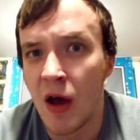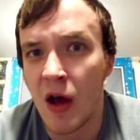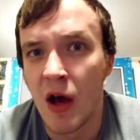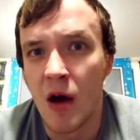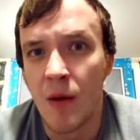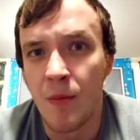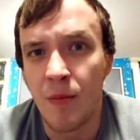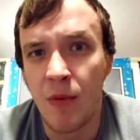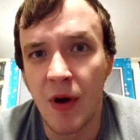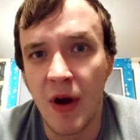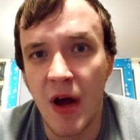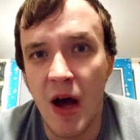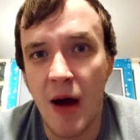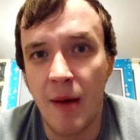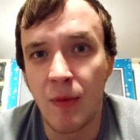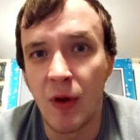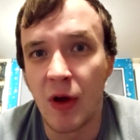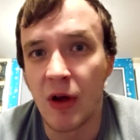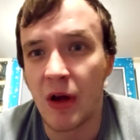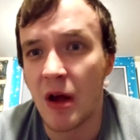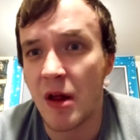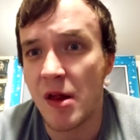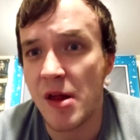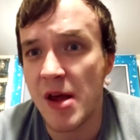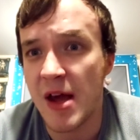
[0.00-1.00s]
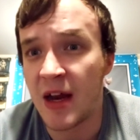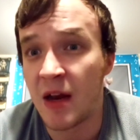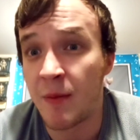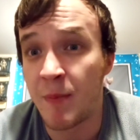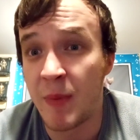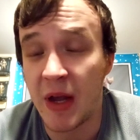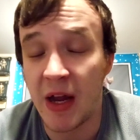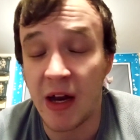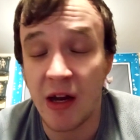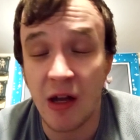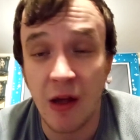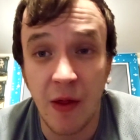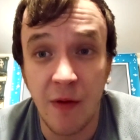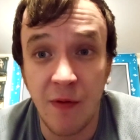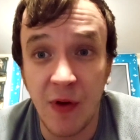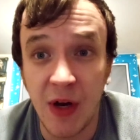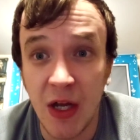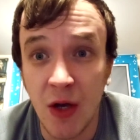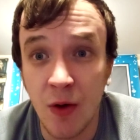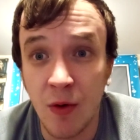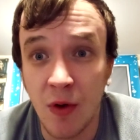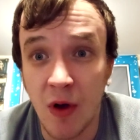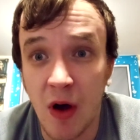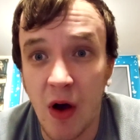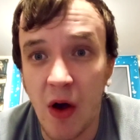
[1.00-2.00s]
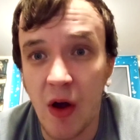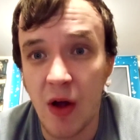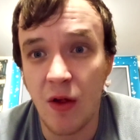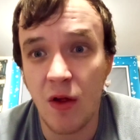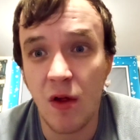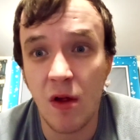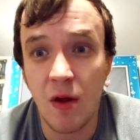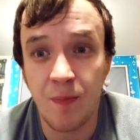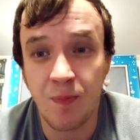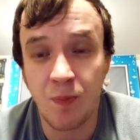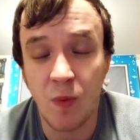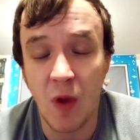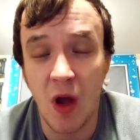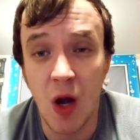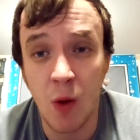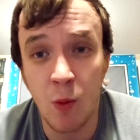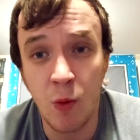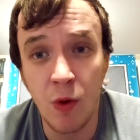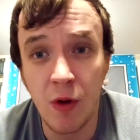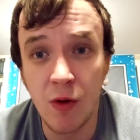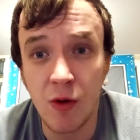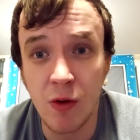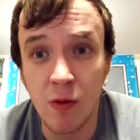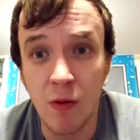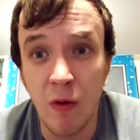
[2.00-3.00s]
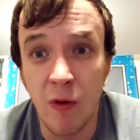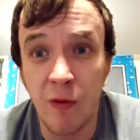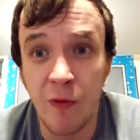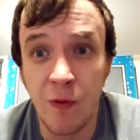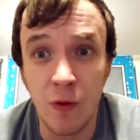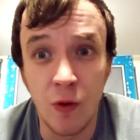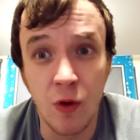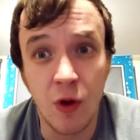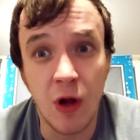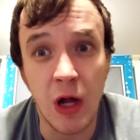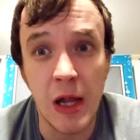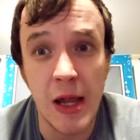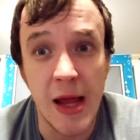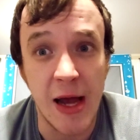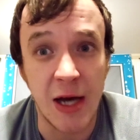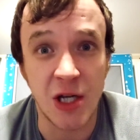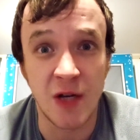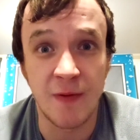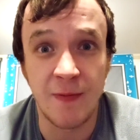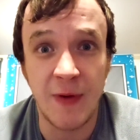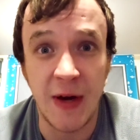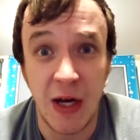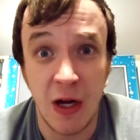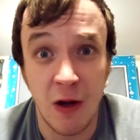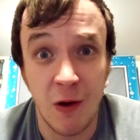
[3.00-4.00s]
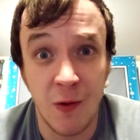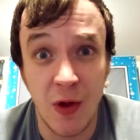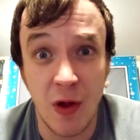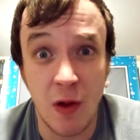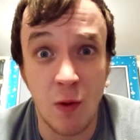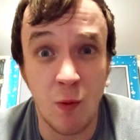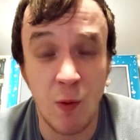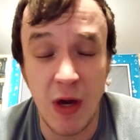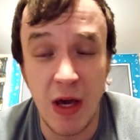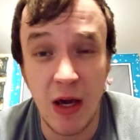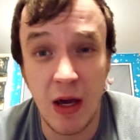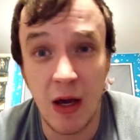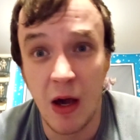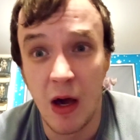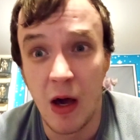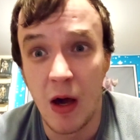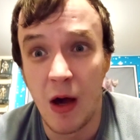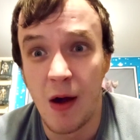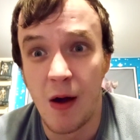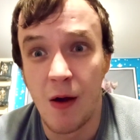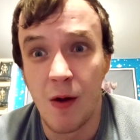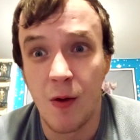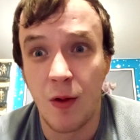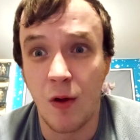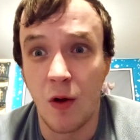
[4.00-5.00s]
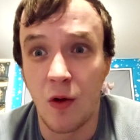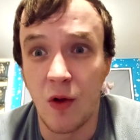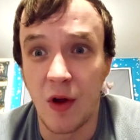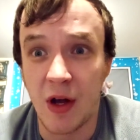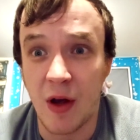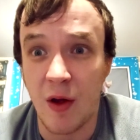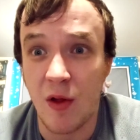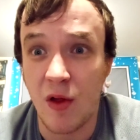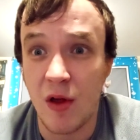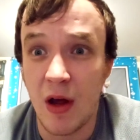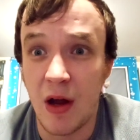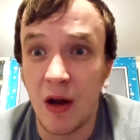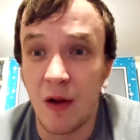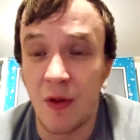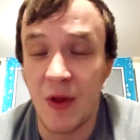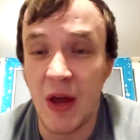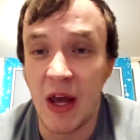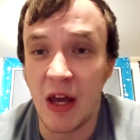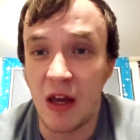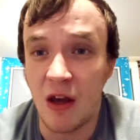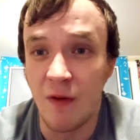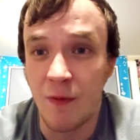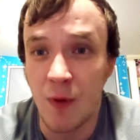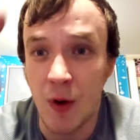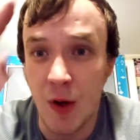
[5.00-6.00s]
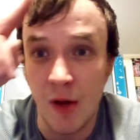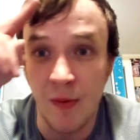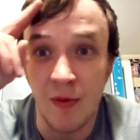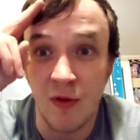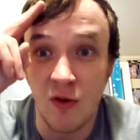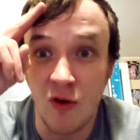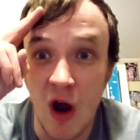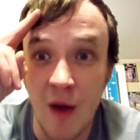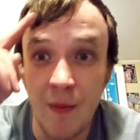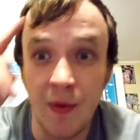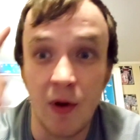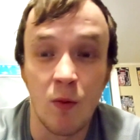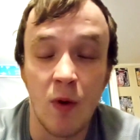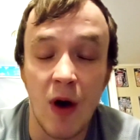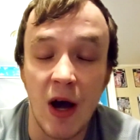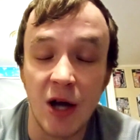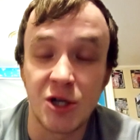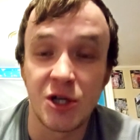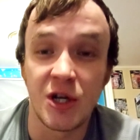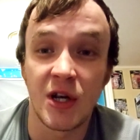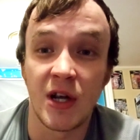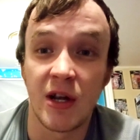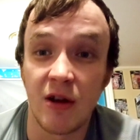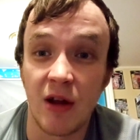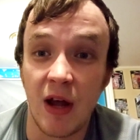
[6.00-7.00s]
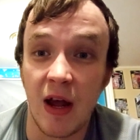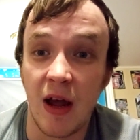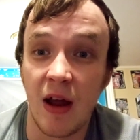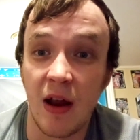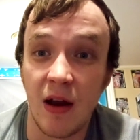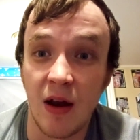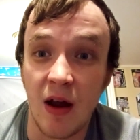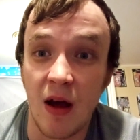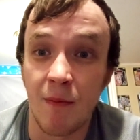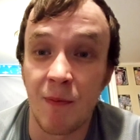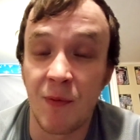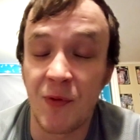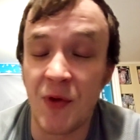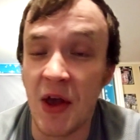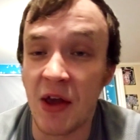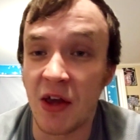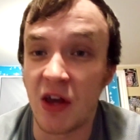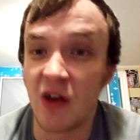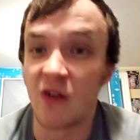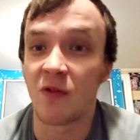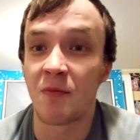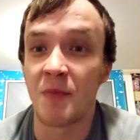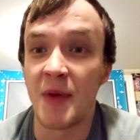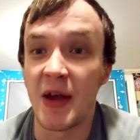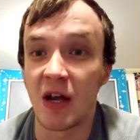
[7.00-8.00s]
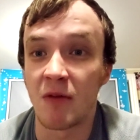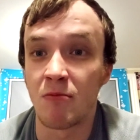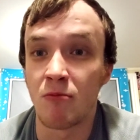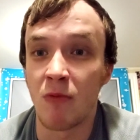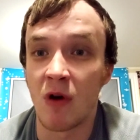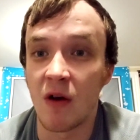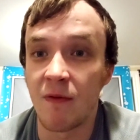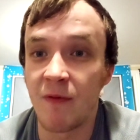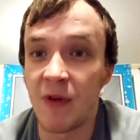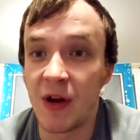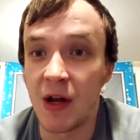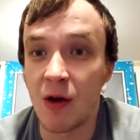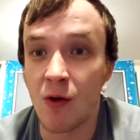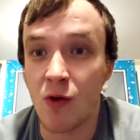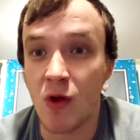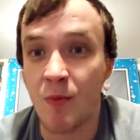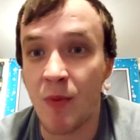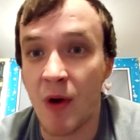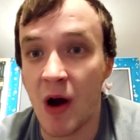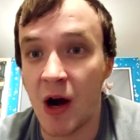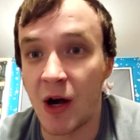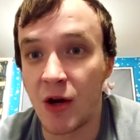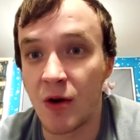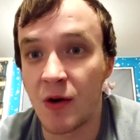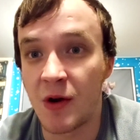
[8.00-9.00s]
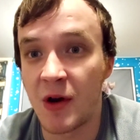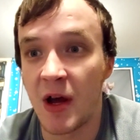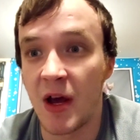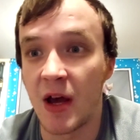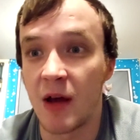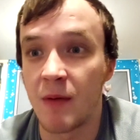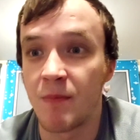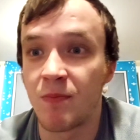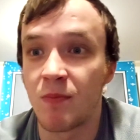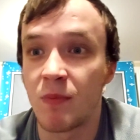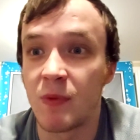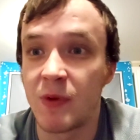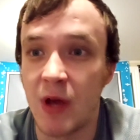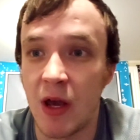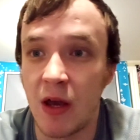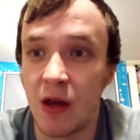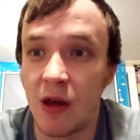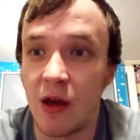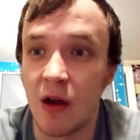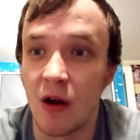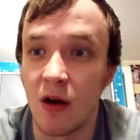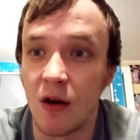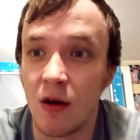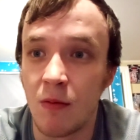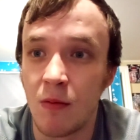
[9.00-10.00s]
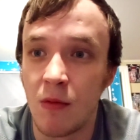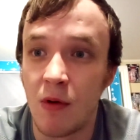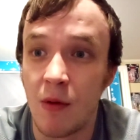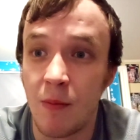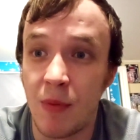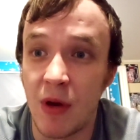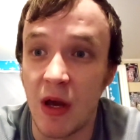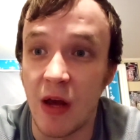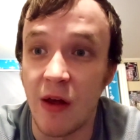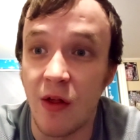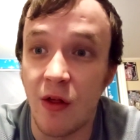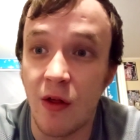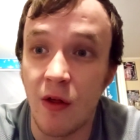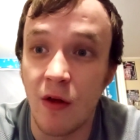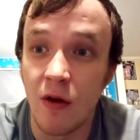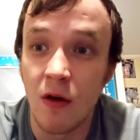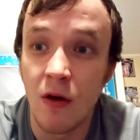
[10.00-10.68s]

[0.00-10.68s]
But like I said at the beginning of the video, guys, I will do a full collection video this week. So like I said, thank you for subscribing and watching, and thank you for making my videos a part of your day. Take care. Peace.